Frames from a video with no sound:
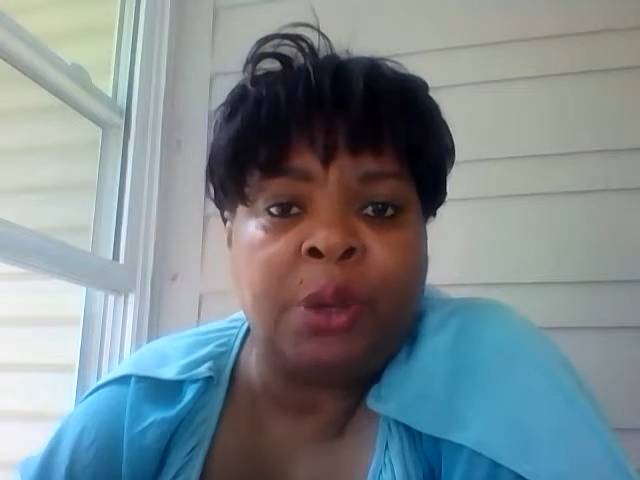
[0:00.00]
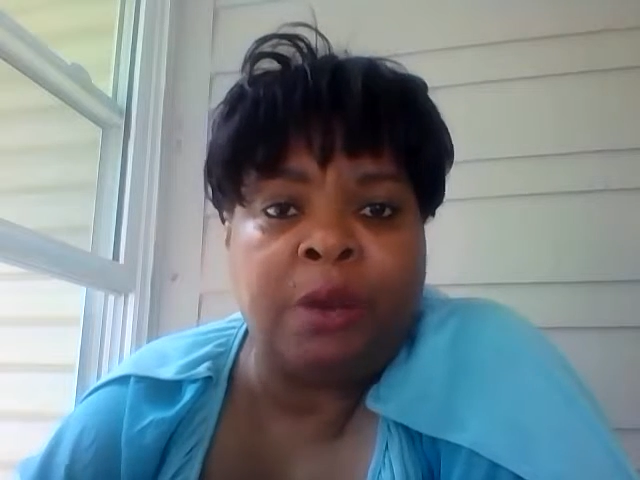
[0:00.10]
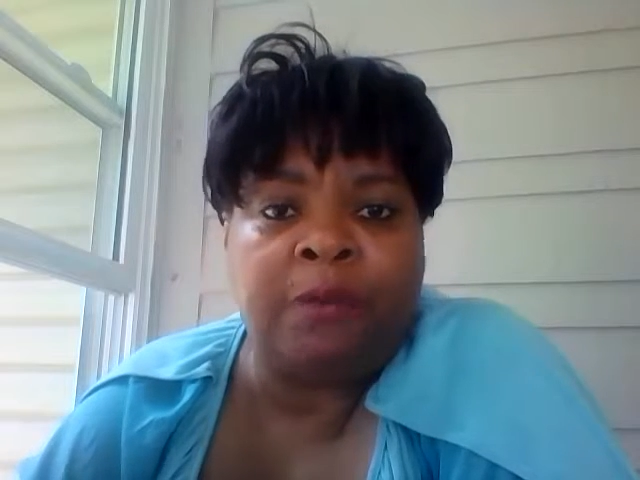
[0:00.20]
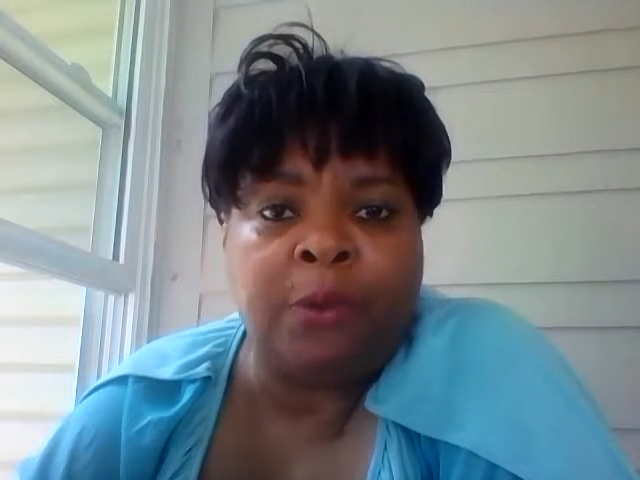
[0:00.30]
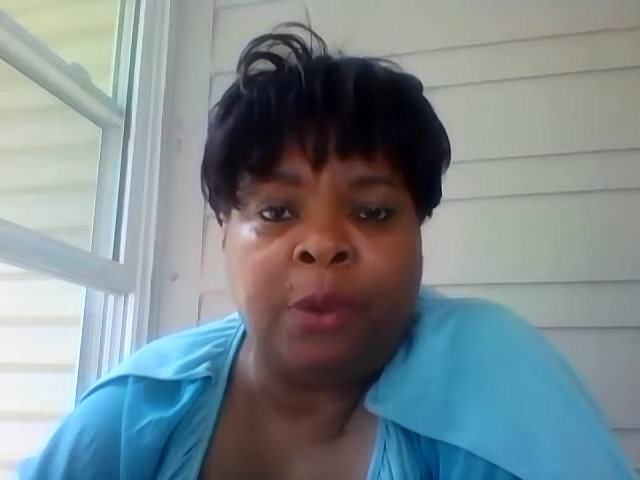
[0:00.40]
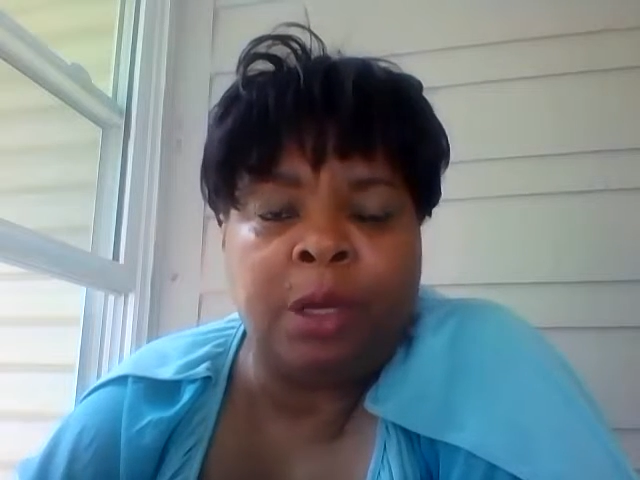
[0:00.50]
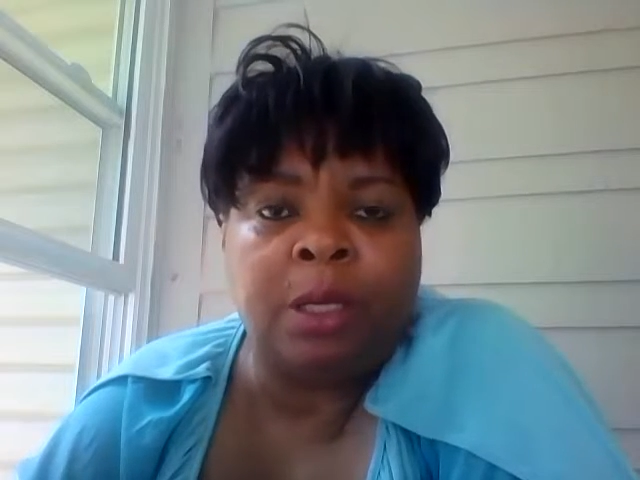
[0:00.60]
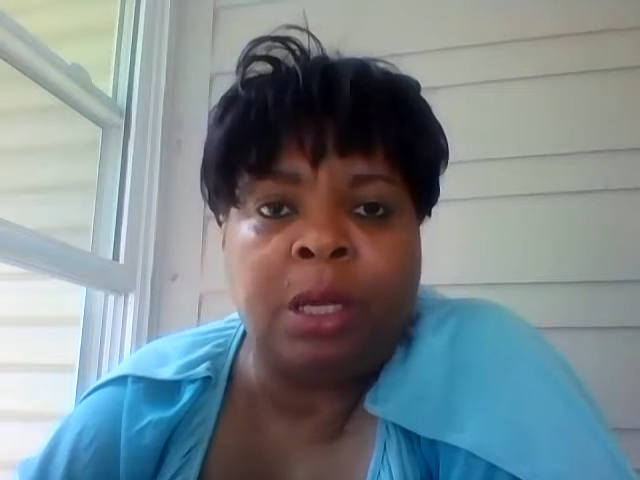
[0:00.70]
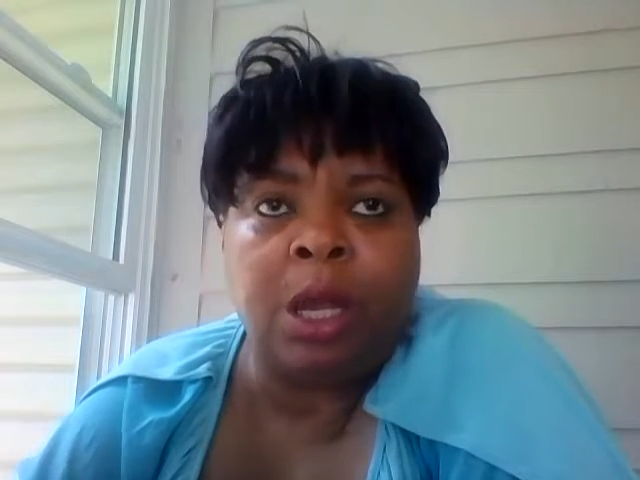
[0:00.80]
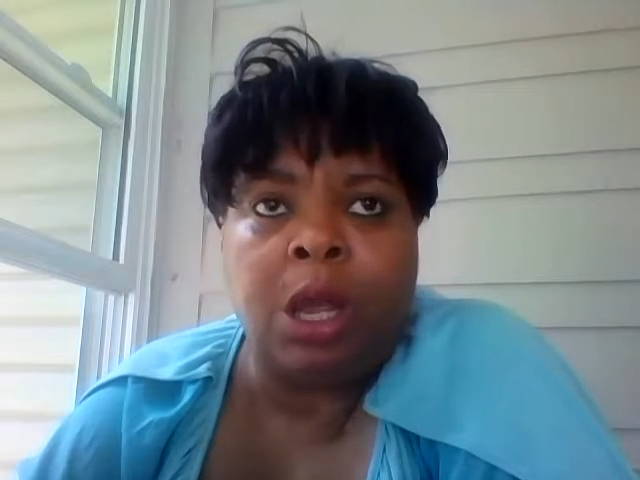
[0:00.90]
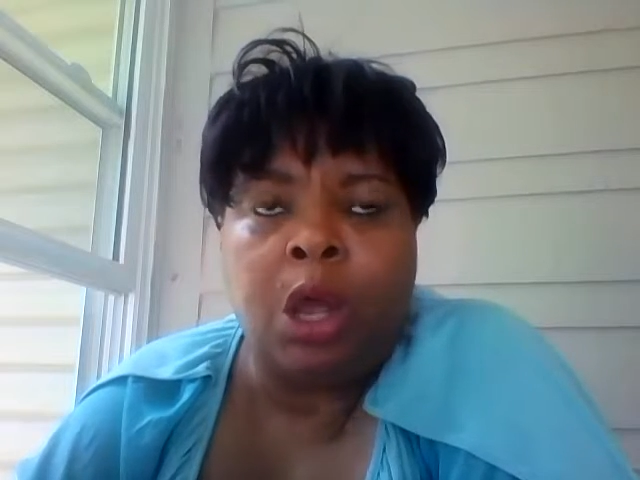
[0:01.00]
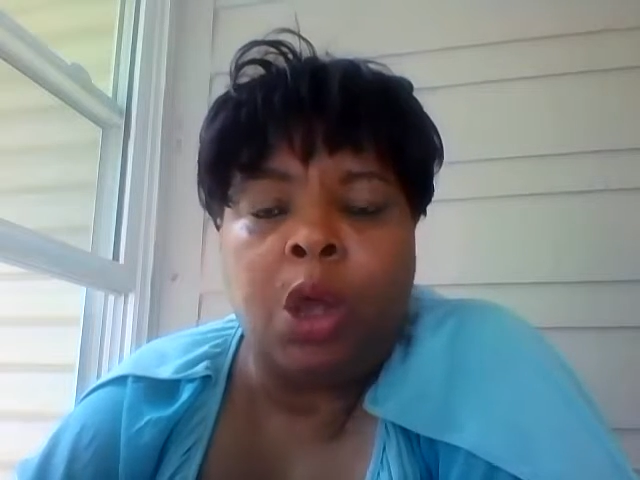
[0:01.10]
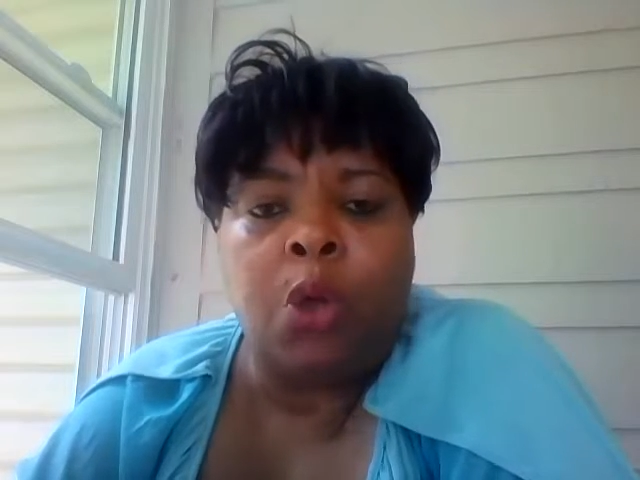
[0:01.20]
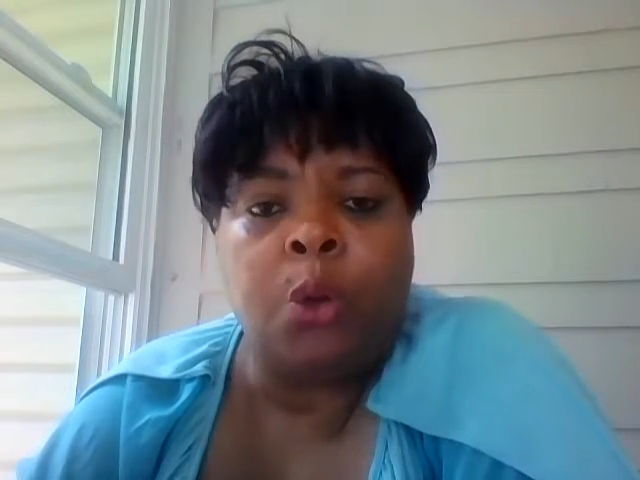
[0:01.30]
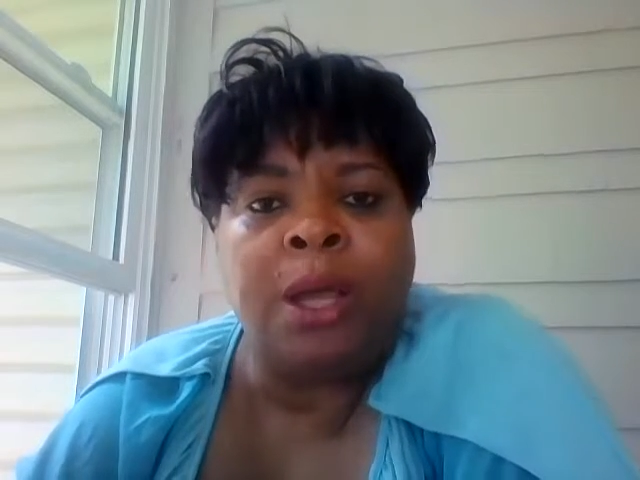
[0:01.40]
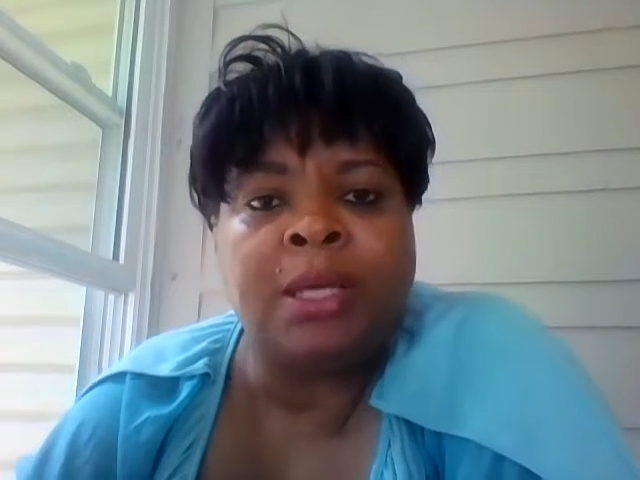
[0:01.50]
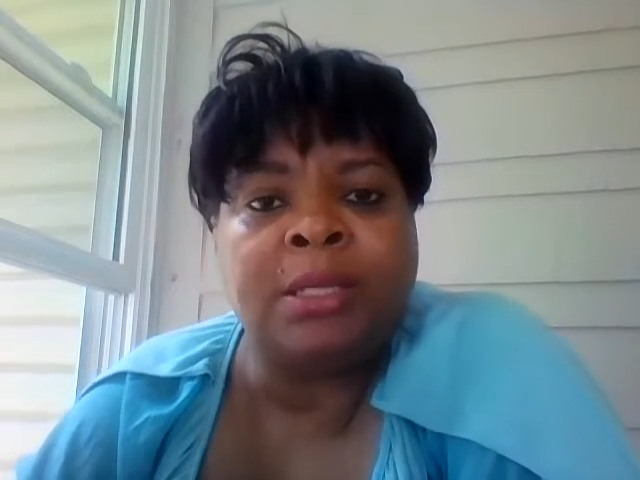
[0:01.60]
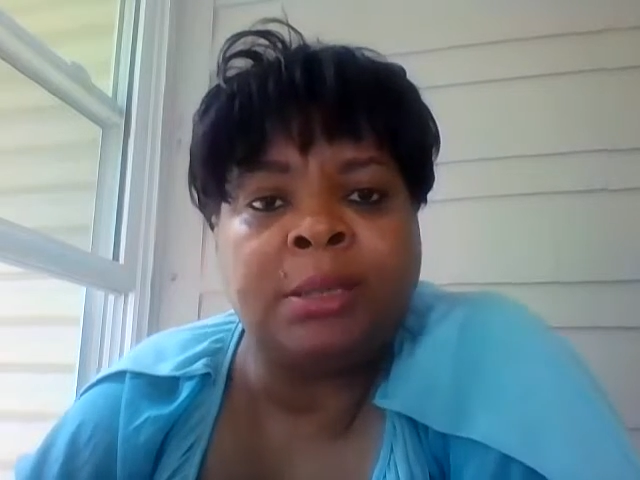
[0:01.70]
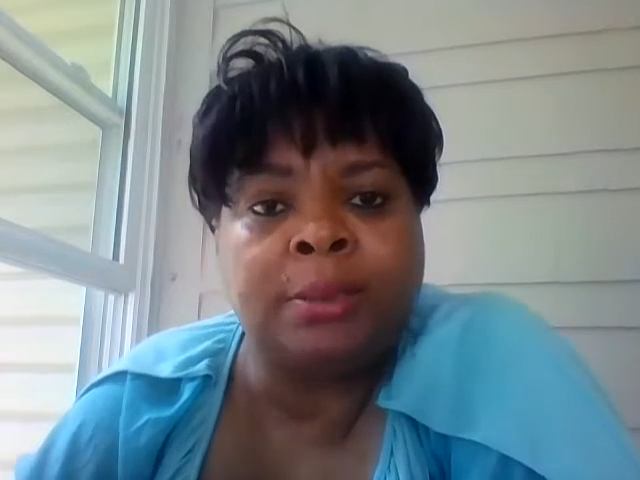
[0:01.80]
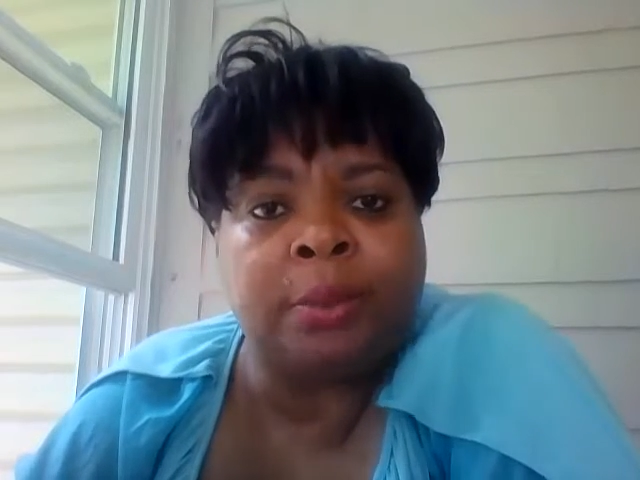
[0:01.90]
everyone who
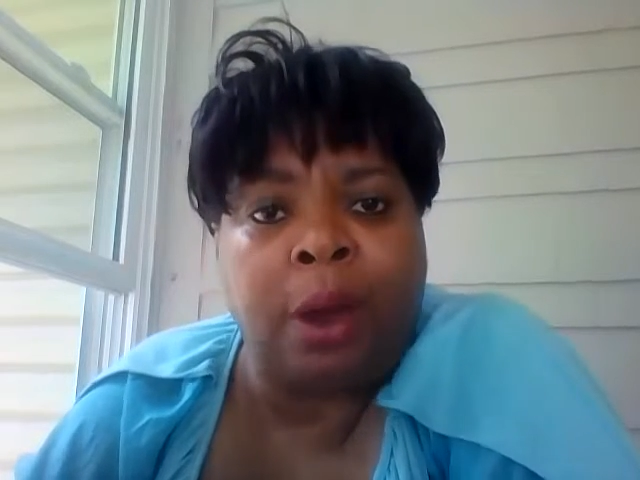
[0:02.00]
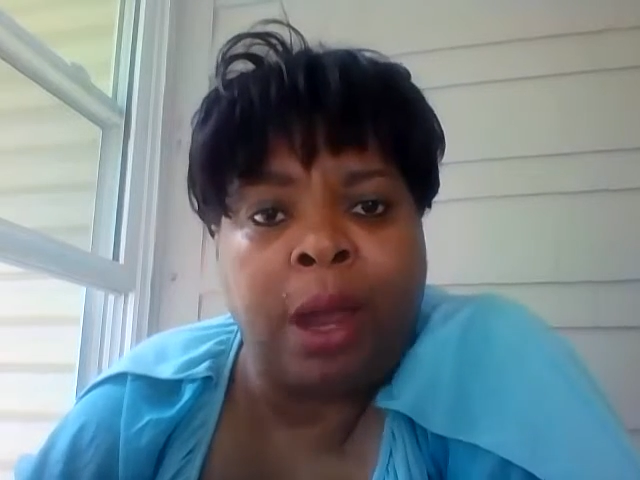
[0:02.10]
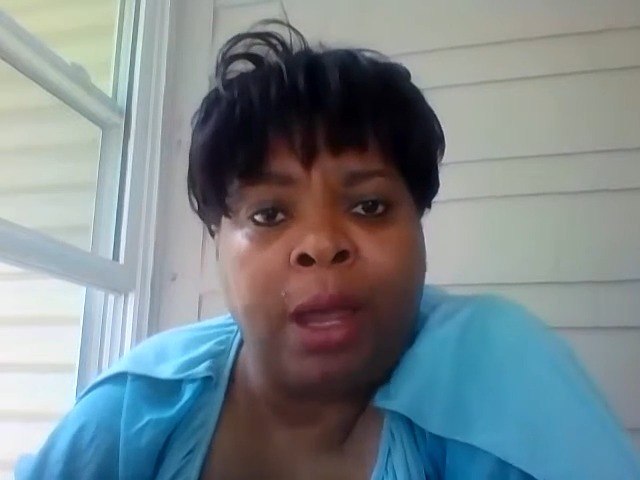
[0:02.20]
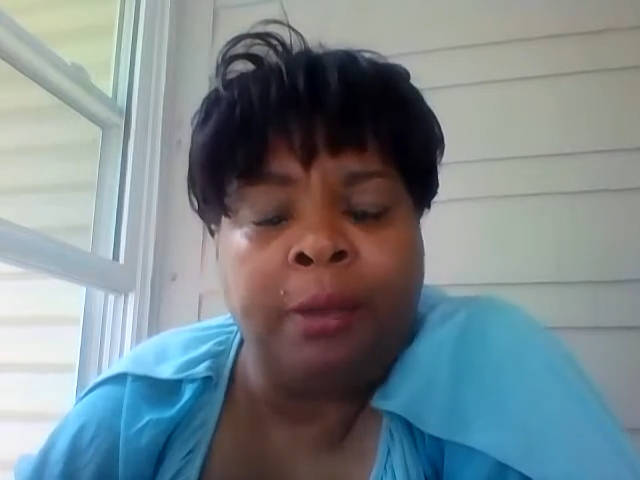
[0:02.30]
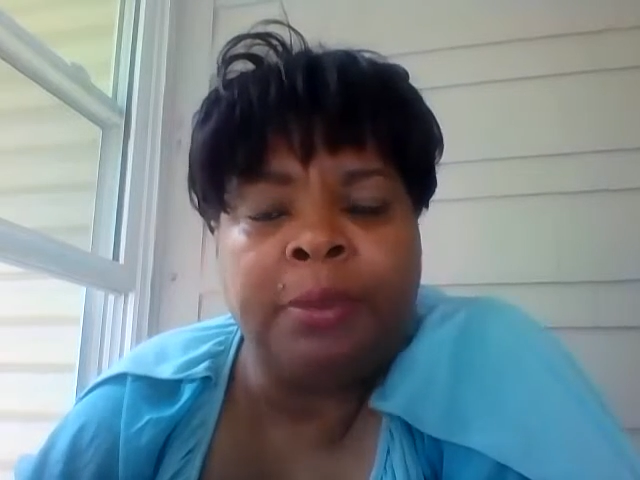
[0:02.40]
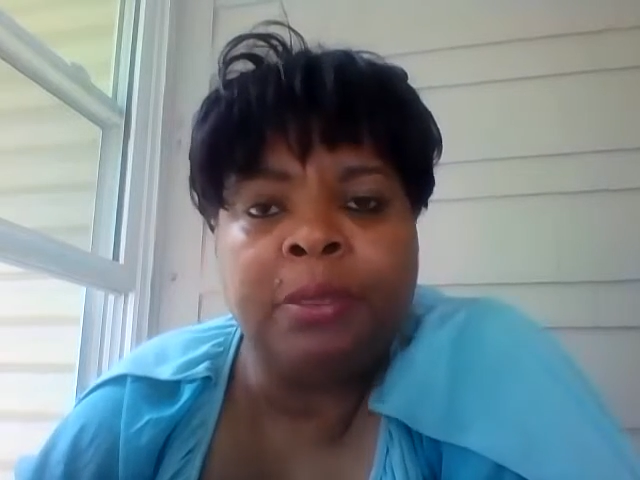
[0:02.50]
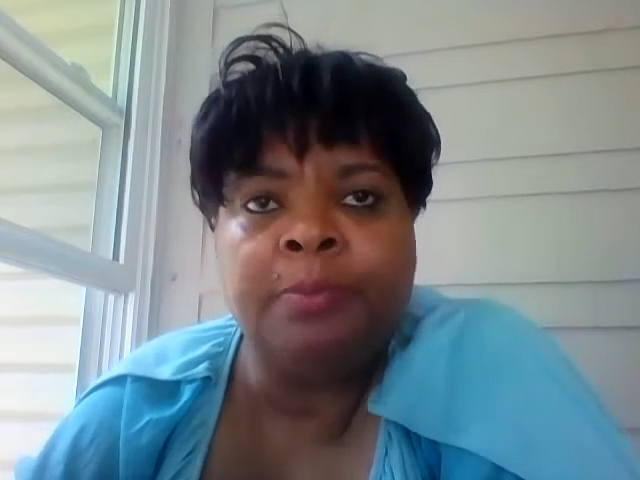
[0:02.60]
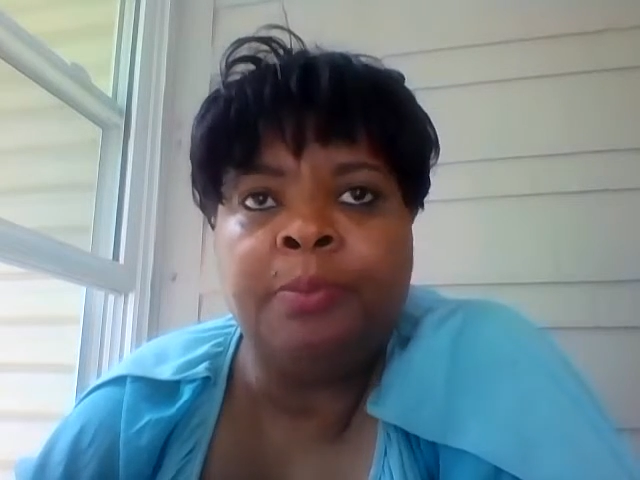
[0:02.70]
has subscribed,